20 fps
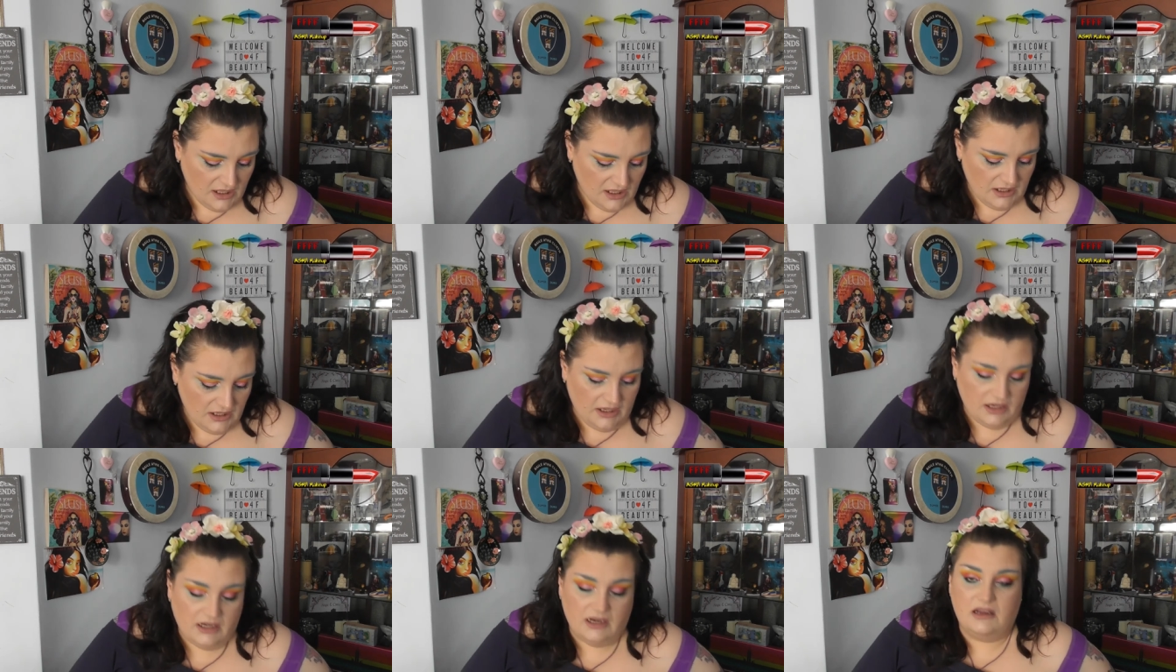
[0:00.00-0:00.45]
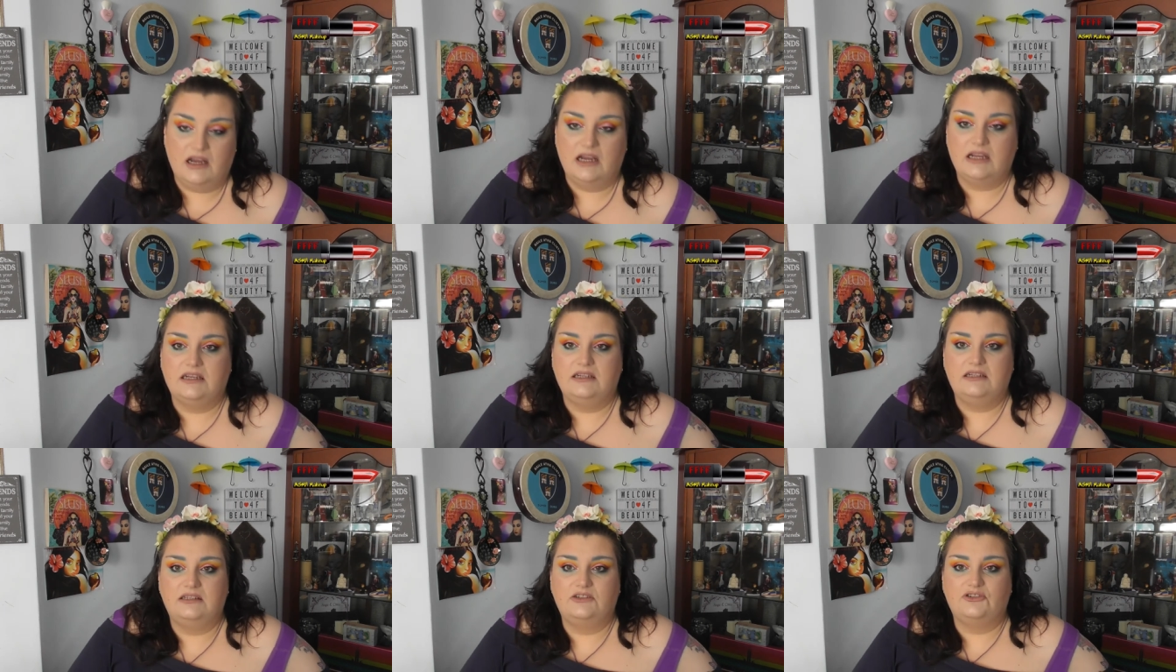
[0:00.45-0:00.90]
You know, I
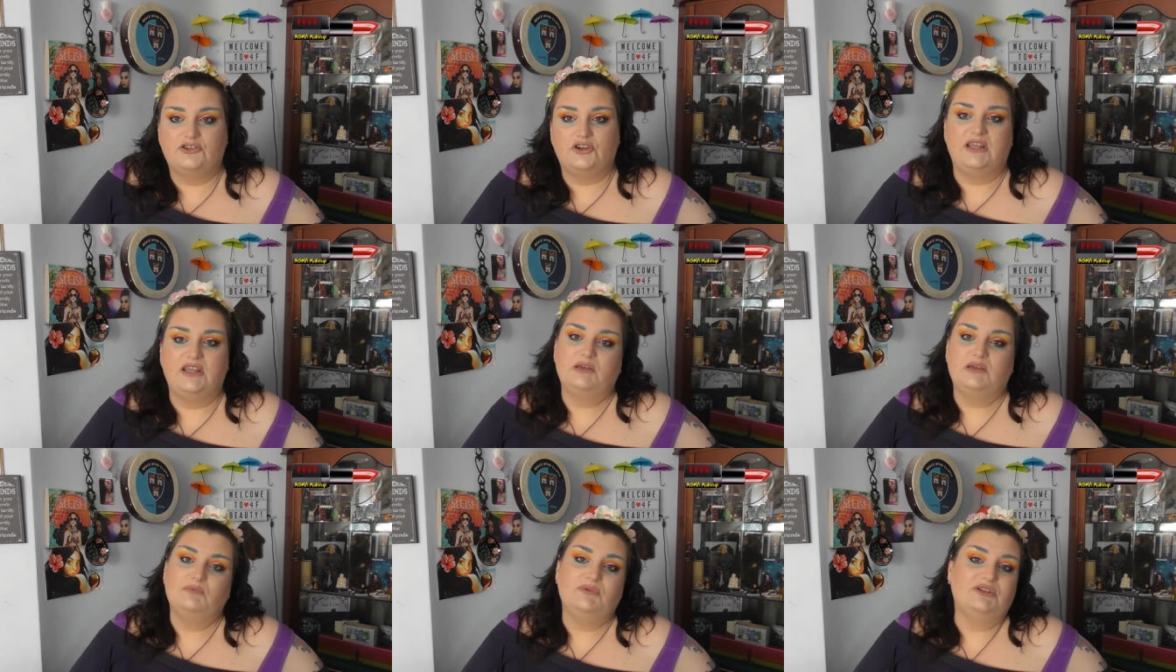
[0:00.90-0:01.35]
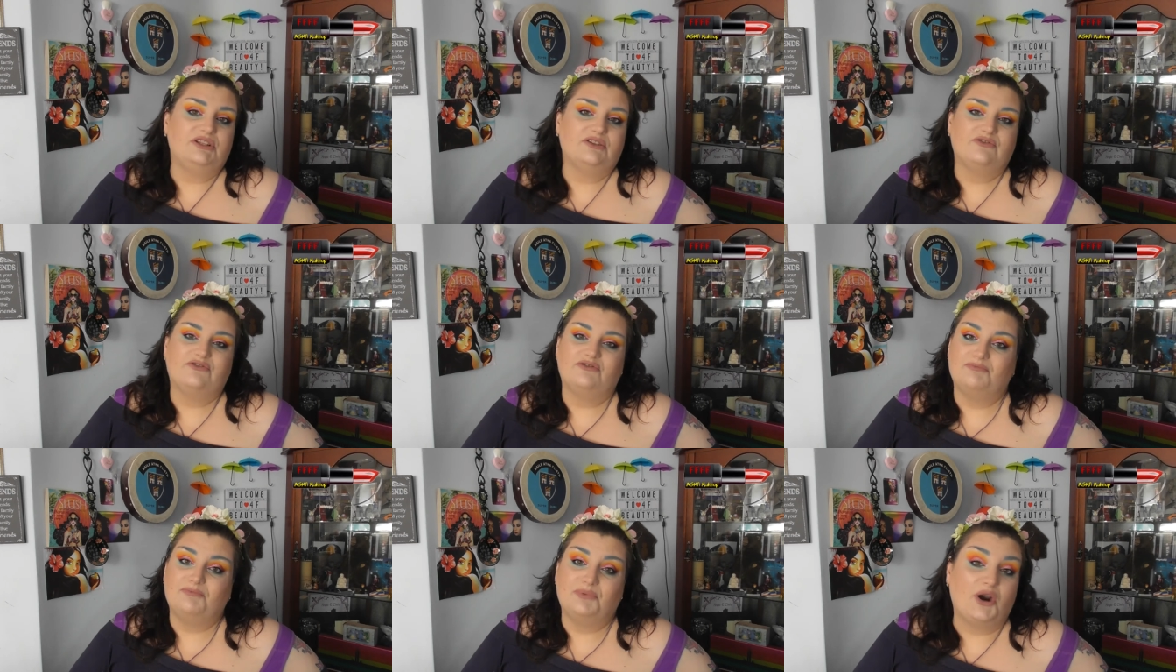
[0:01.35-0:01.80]
can try them with
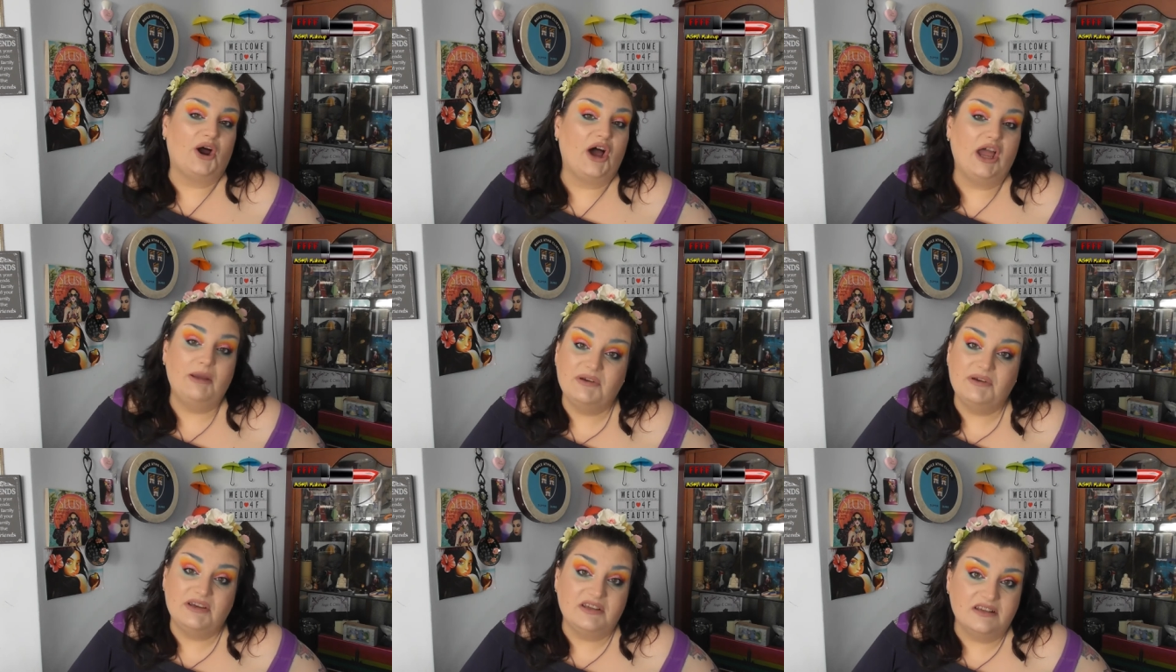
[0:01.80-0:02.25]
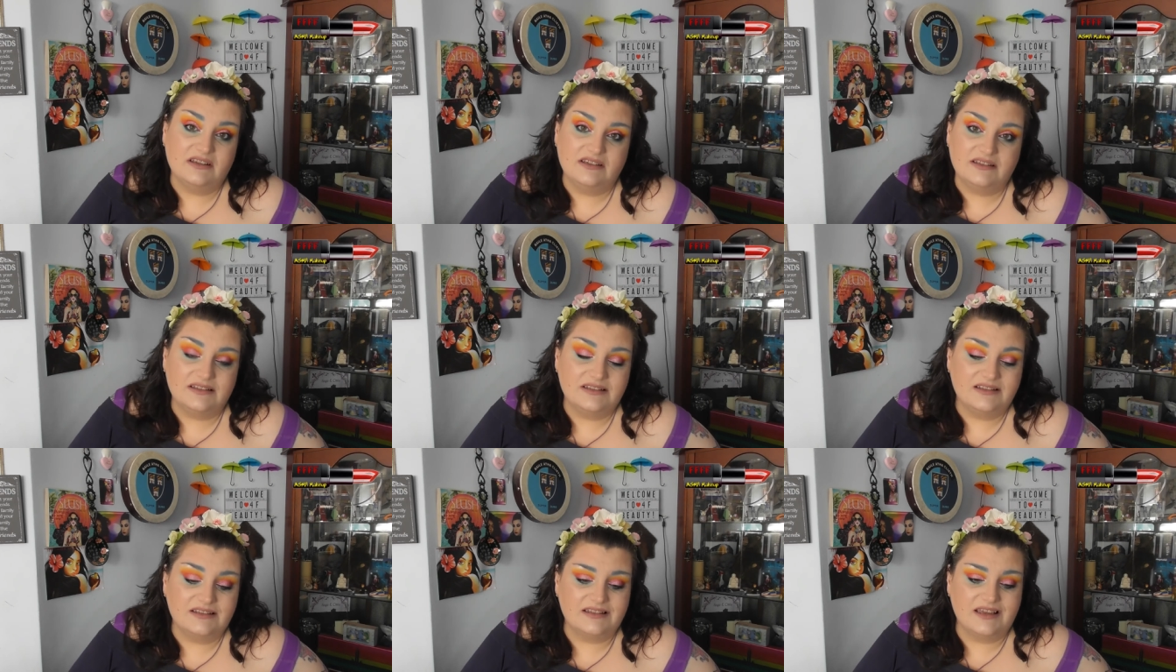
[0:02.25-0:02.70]
different
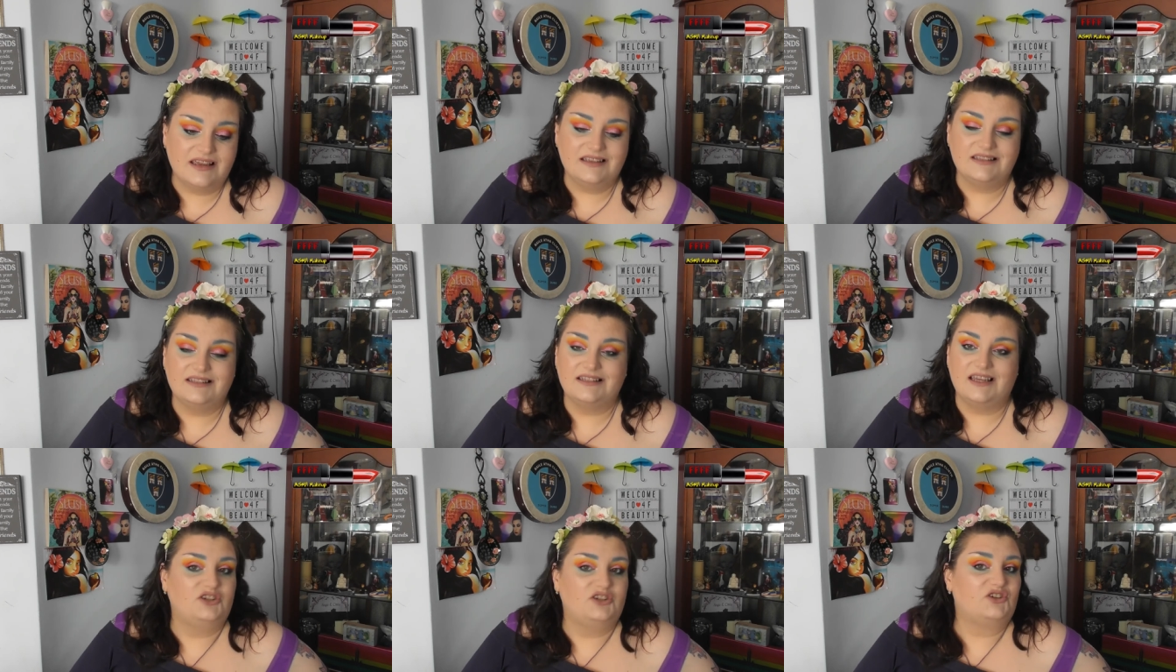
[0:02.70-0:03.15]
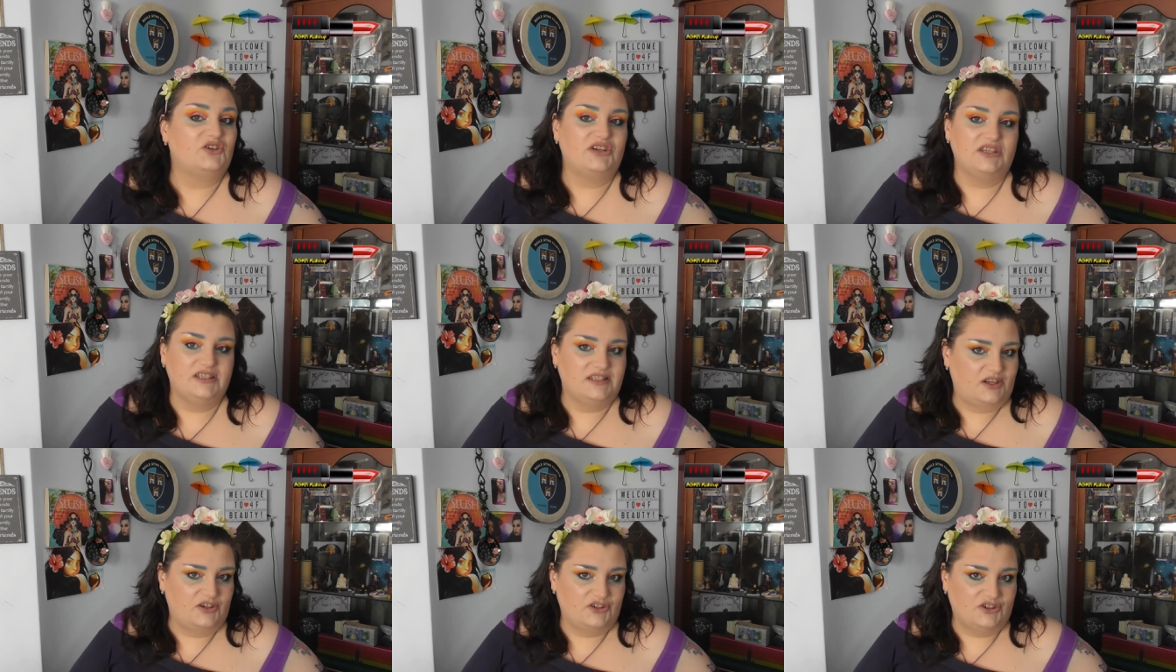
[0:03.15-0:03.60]
primers, etc,
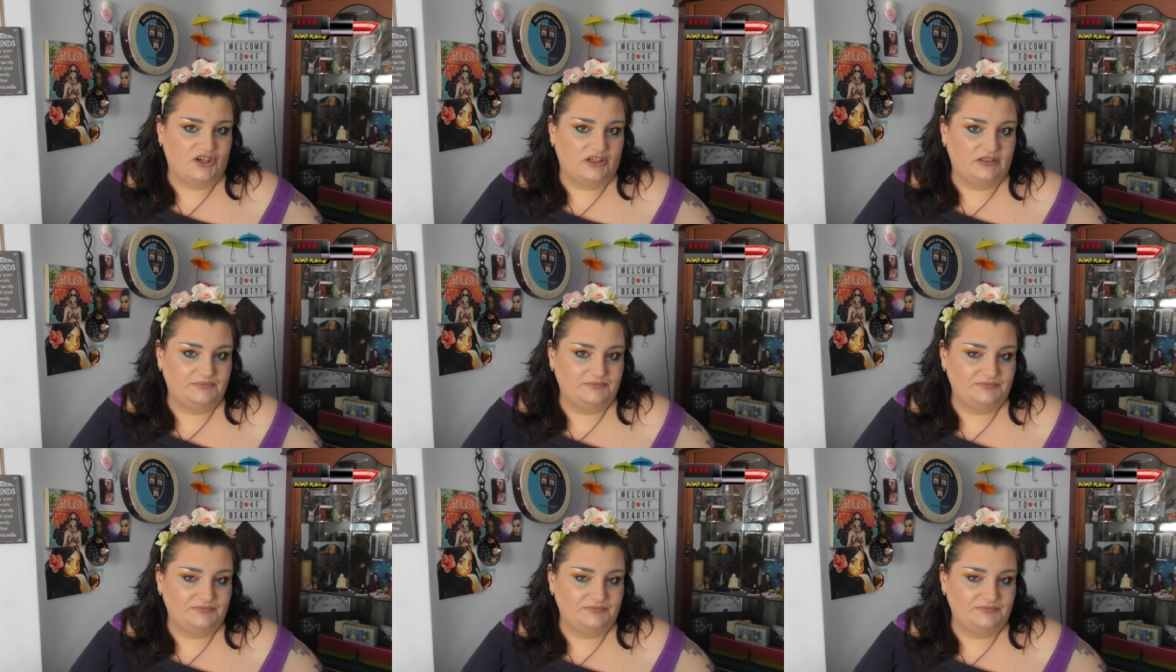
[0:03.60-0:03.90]
etc.